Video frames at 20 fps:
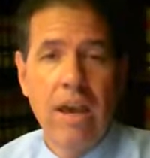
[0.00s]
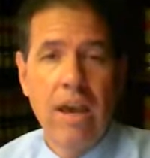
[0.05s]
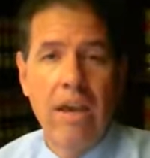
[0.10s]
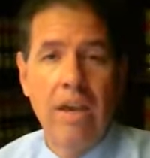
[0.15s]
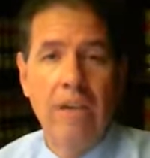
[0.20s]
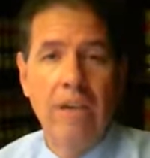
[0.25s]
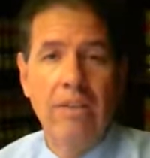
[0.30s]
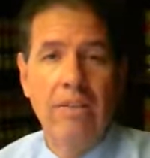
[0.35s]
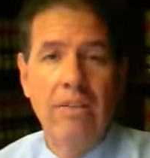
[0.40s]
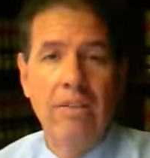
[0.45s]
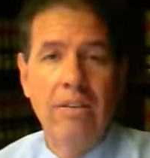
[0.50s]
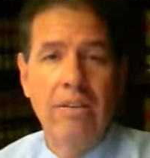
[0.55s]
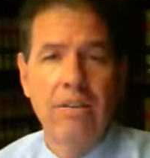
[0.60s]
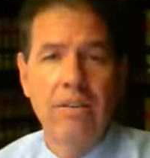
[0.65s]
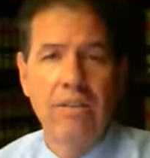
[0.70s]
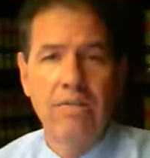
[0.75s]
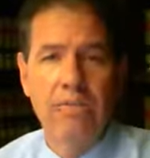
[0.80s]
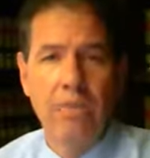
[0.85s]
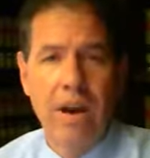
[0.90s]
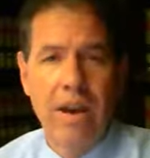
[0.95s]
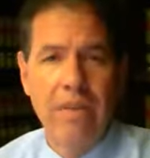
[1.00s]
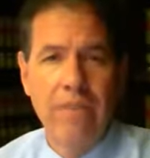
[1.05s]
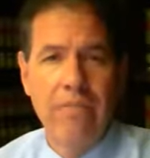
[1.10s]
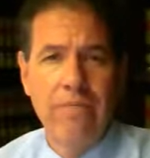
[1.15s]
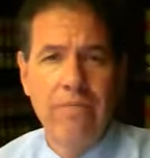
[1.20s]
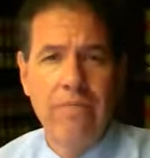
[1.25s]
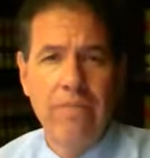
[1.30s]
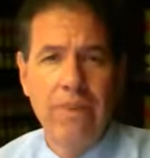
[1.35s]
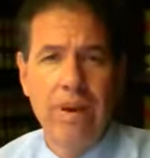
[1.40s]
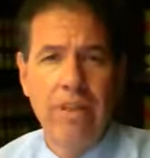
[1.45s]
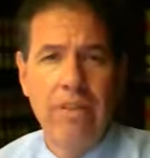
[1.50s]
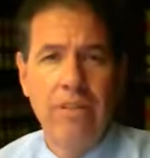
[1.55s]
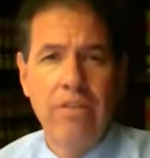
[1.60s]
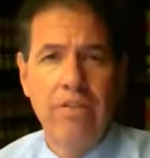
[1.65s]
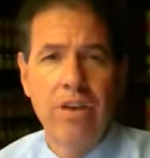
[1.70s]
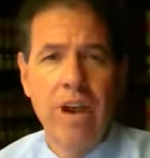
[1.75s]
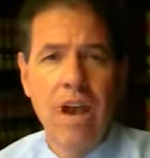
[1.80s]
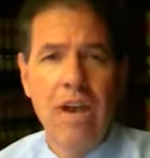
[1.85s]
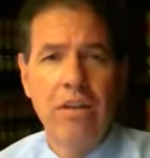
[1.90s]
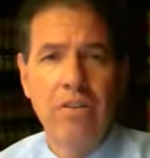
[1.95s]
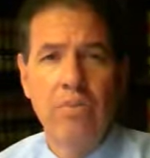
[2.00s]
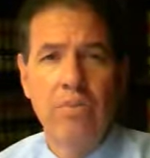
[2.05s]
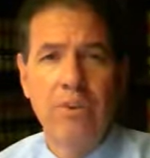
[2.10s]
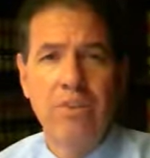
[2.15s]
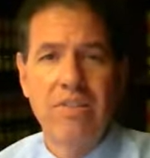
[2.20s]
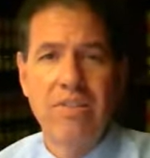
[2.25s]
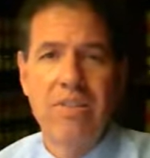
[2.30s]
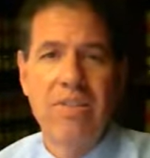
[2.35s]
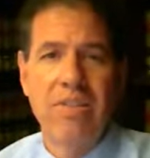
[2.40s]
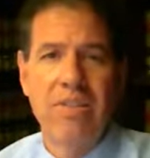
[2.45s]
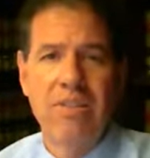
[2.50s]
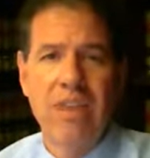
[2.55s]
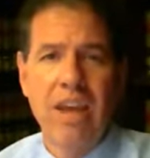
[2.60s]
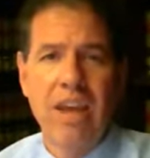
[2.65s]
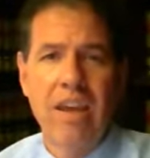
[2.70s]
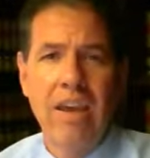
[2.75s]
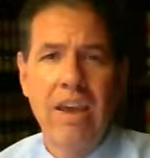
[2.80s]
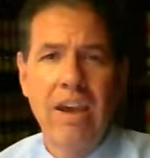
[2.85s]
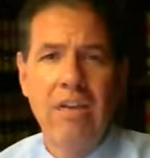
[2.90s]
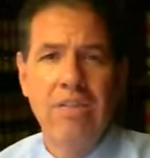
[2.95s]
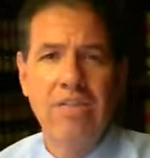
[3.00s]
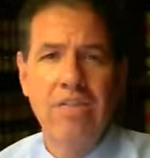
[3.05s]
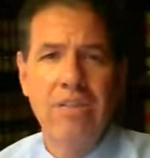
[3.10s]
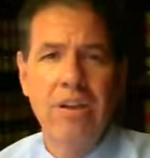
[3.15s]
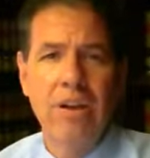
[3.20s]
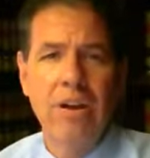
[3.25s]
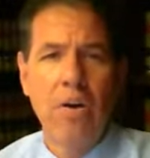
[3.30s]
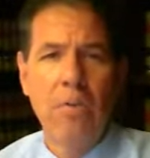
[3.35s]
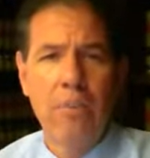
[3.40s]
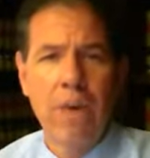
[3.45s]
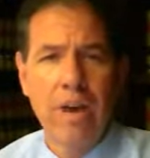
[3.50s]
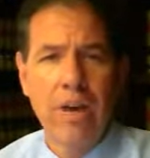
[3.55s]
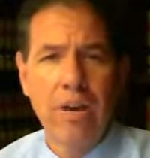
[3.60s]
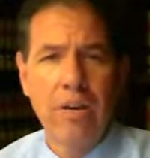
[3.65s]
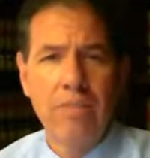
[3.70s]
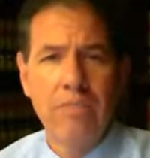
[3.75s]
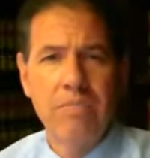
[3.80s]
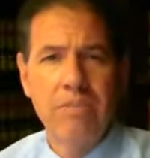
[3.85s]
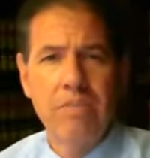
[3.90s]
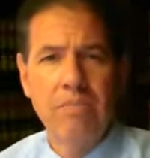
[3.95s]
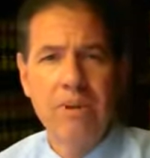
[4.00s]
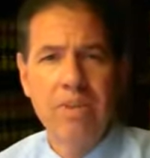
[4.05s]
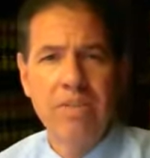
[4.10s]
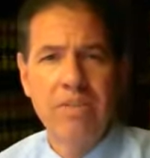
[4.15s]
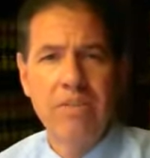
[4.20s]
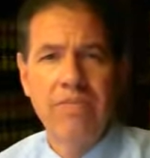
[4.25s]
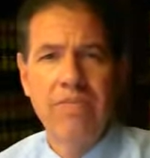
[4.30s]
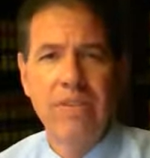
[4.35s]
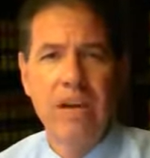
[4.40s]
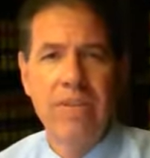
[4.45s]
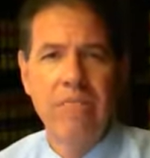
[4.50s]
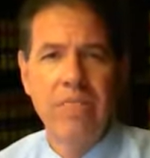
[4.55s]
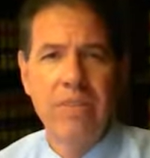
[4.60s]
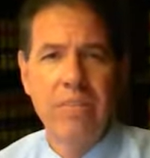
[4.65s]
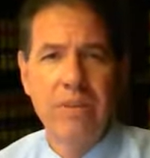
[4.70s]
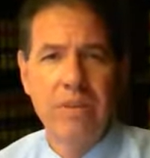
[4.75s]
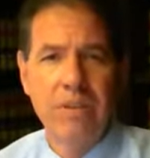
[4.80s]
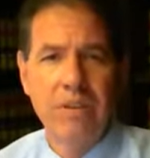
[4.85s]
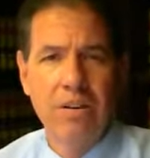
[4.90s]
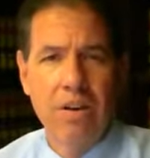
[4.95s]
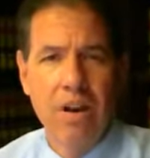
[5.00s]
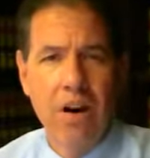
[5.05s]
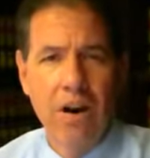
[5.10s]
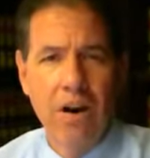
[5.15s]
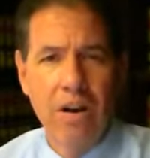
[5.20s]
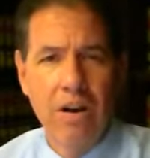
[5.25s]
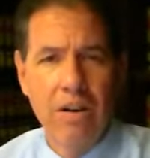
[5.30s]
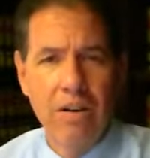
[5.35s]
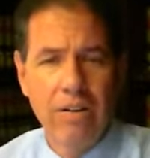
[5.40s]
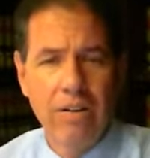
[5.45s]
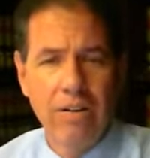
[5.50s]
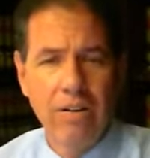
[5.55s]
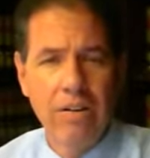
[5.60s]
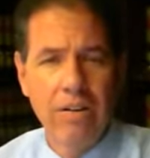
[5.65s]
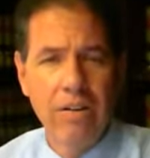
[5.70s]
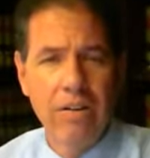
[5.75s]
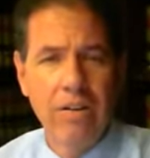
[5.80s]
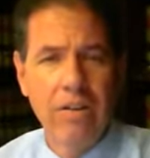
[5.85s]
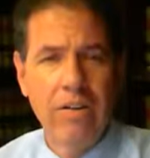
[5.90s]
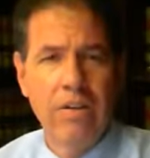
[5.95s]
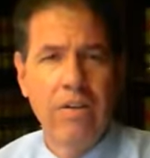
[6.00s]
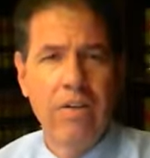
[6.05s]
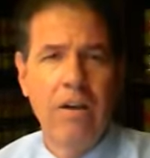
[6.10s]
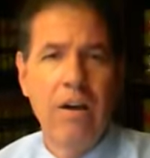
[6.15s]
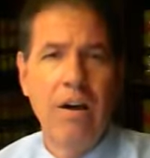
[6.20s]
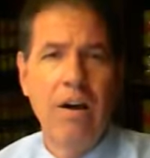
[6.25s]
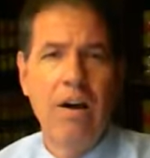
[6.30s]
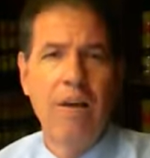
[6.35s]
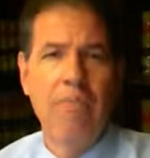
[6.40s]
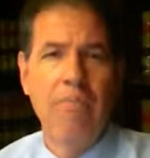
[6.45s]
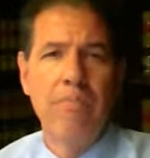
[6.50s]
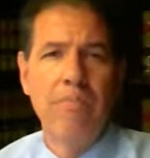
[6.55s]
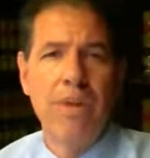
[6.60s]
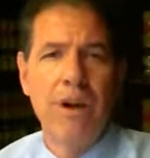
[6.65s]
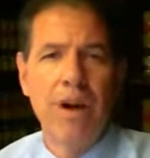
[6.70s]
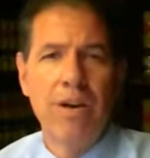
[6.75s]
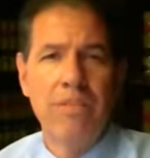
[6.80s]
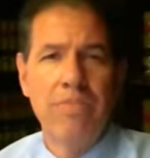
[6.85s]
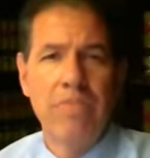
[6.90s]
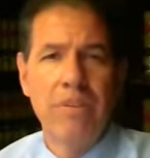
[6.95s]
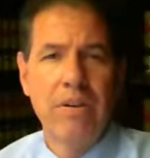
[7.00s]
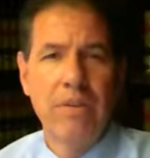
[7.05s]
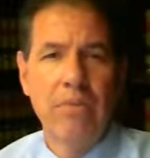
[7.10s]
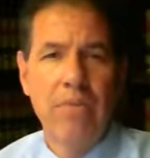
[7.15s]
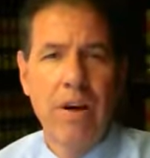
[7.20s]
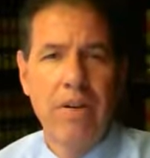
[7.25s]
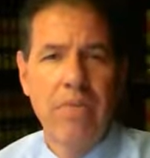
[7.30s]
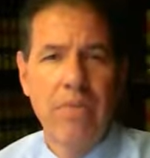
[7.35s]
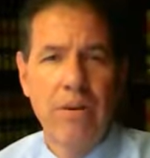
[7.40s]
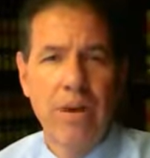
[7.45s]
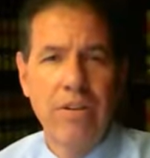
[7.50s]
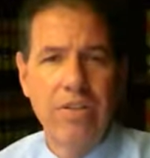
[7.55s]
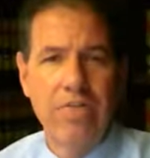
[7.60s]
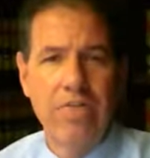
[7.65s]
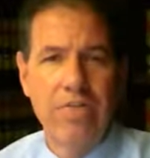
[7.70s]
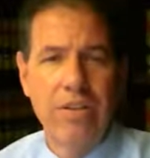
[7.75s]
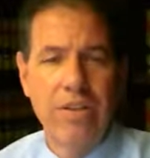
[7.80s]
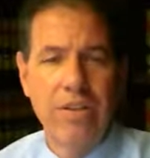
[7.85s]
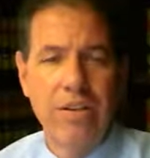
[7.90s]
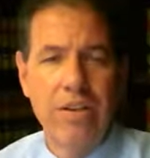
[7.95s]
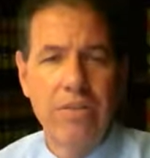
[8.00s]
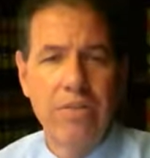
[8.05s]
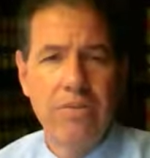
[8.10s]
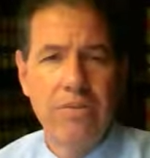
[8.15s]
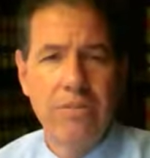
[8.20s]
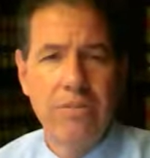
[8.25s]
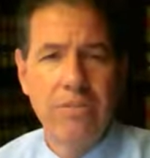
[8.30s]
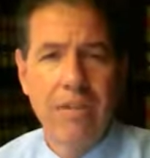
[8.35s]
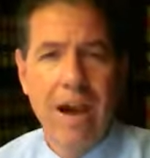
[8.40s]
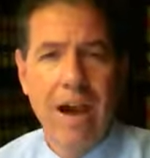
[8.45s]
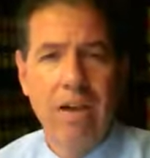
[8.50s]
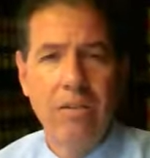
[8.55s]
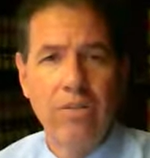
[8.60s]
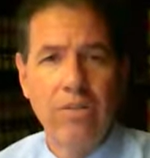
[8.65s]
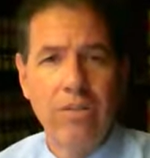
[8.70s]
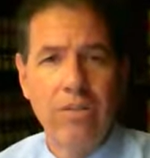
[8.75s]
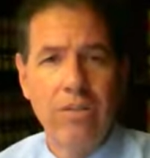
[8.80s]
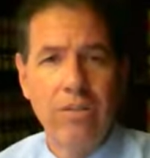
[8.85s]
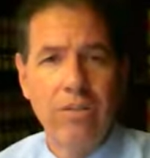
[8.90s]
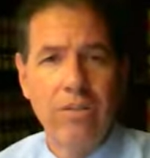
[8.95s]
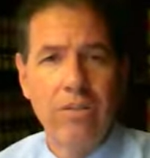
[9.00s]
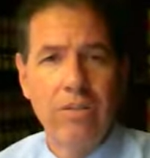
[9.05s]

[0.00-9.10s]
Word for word: And his wife, when the child wasn't at daycare, said, oh, my husband must have left him in the car. Um, the husband and wife watched videos about